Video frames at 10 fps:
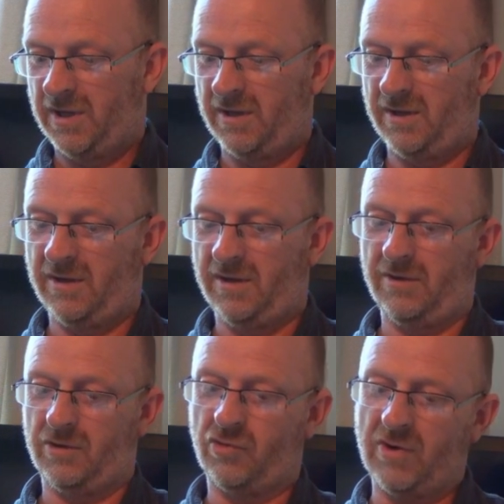
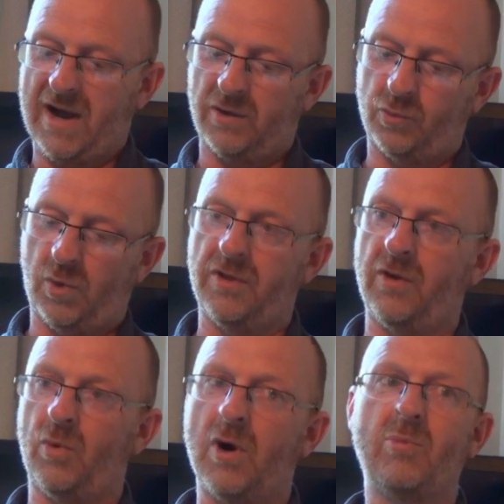uh, crown, one
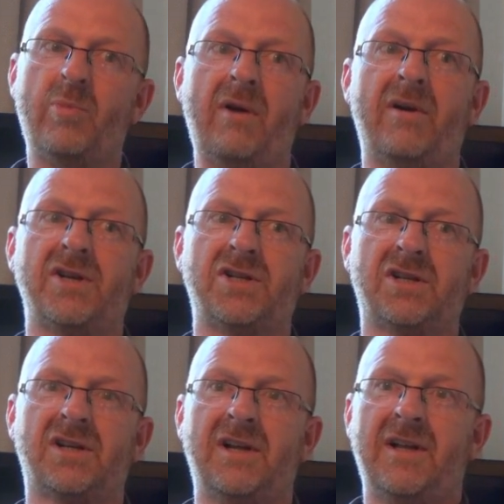that won't
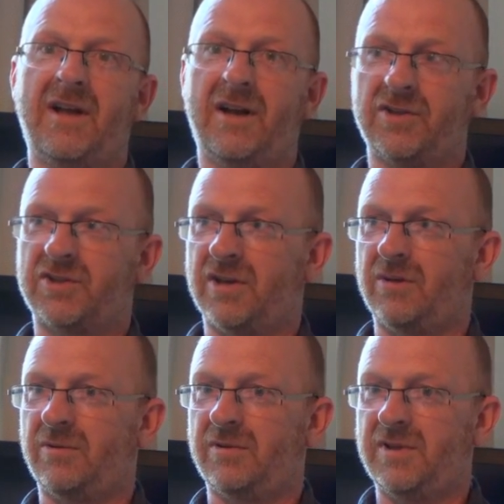perish. And
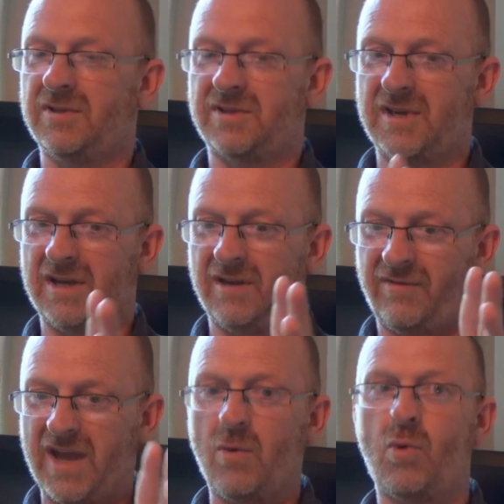so he's saying if
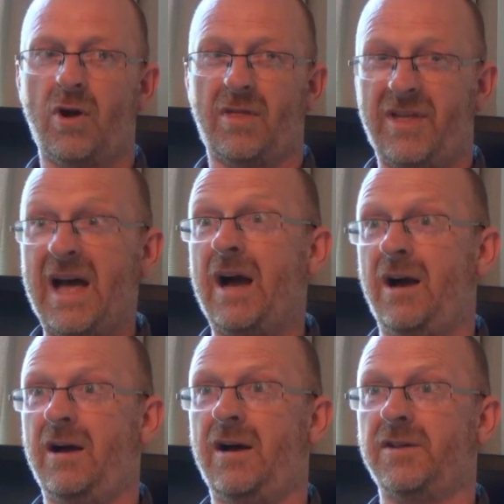they work that
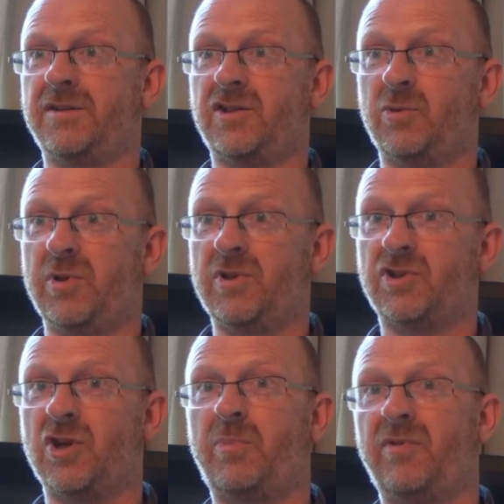hard to be the
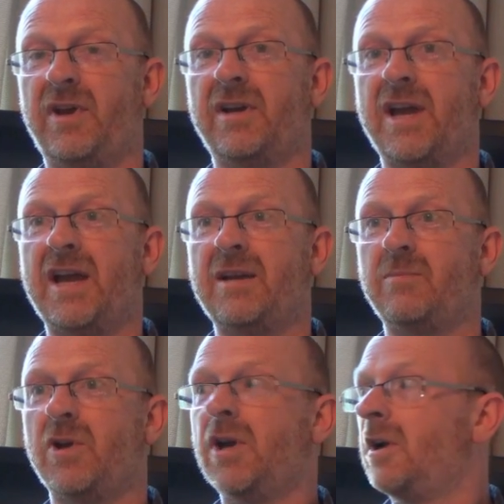top of their
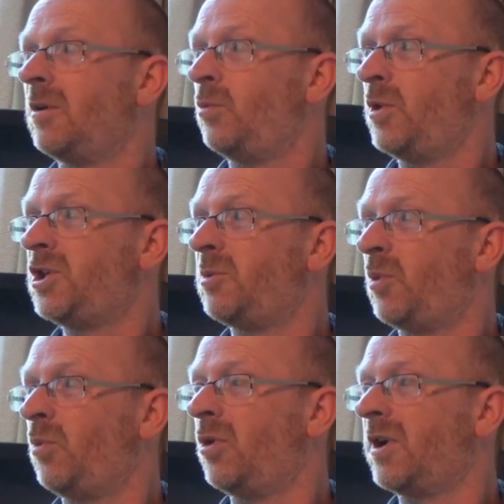game, we should be
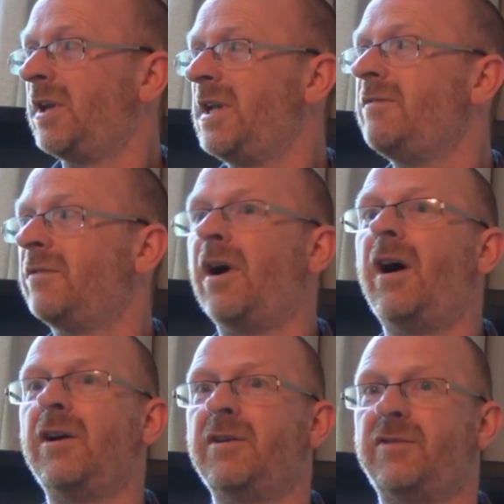working even
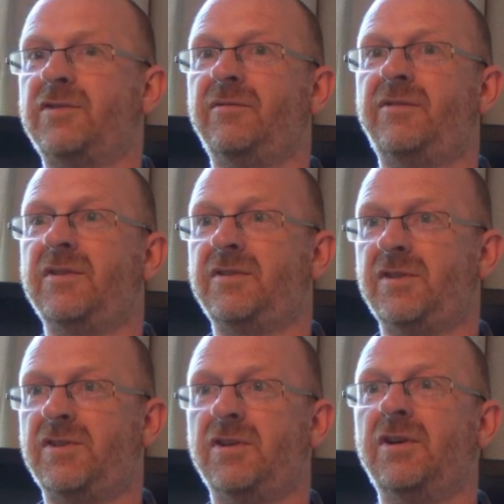harder for something that's
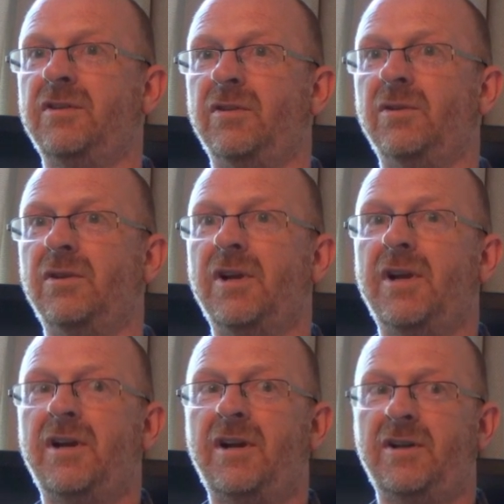eternal
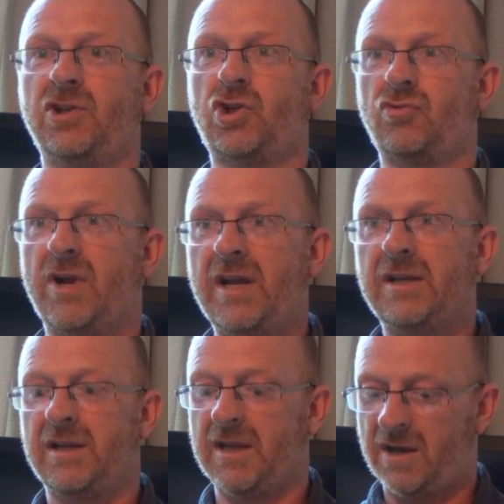and
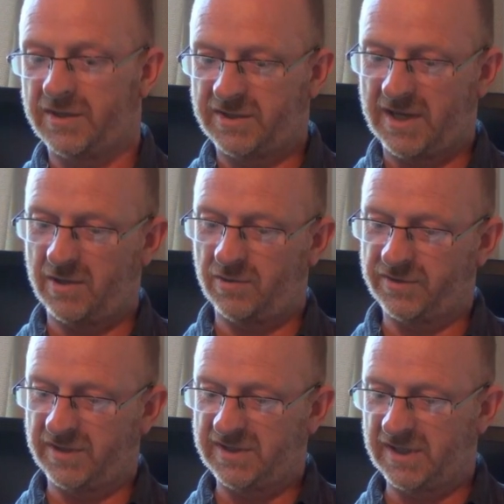training
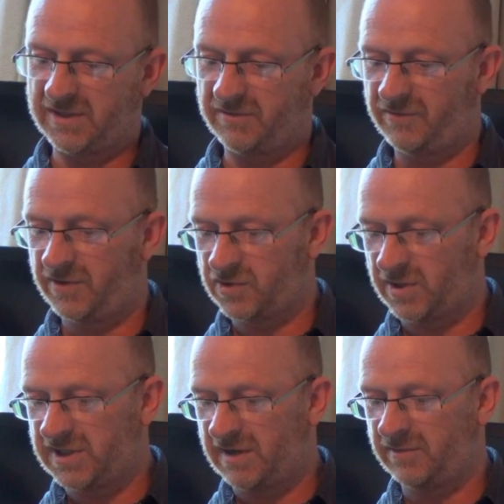ourselves. And he says in verse
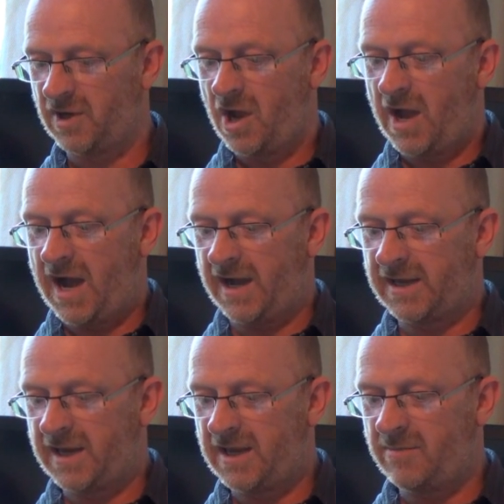27 I
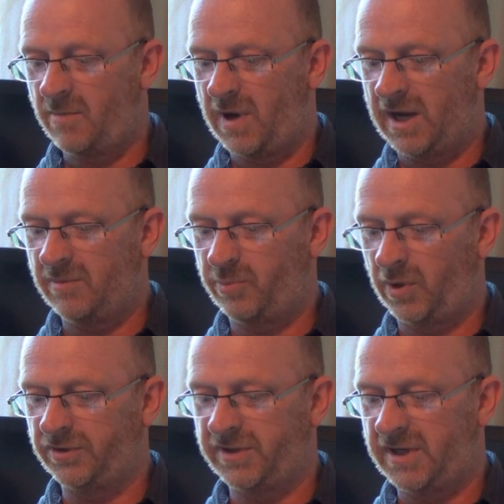keep my
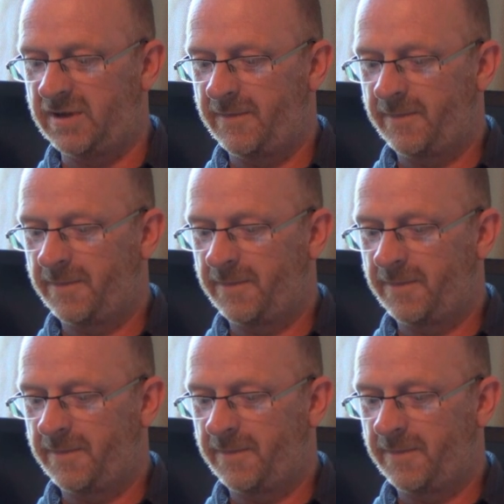body,